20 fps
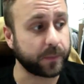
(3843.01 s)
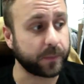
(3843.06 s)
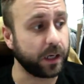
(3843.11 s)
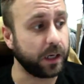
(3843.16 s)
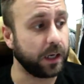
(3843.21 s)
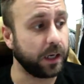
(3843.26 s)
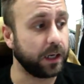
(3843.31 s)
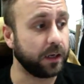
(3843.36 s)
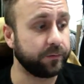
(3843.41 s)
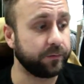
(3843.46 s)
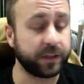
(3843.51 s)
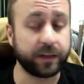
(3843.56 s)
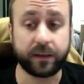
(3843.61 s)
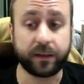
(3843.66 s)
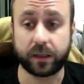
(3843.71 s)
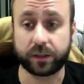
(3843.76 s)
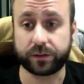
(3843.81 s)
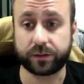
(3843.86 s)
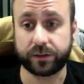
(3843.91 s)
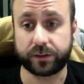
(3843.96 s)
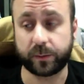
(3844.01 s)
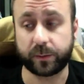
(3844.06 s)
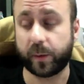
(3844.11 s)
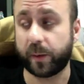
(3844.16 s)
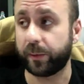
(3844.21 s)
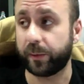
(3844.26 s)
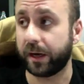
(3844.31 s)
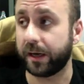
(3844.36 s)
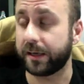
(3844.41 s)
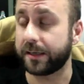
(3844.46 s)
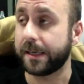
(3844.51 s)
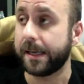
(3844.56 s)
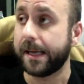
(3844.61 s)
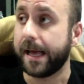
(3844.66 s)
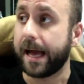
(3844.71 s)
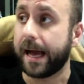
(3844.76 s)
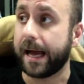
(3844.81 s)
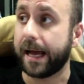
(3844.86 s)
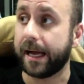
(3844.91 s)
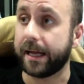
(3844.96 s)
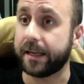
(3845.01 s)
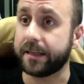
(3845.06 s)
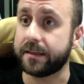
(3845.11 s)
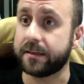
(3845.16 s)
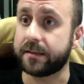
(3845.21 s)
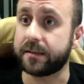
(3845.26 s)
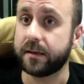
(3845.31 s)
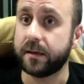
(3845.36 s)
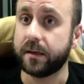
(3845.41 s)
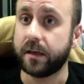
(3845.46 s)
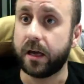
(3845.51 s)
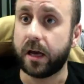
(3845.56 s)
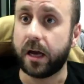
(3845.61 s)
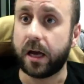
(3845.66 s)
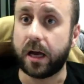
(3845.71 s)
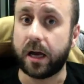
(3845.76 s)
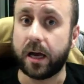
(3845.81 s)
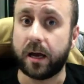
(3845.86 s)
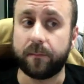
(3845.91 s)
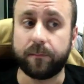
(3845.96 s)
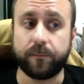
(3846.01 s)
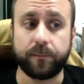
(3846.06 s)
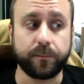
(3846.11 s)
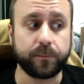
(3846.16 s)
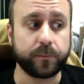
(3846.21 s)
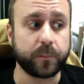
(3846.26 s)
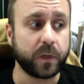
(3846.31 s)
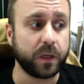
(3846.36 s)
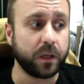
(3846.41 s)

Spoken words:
very luxury swimwear brand, and the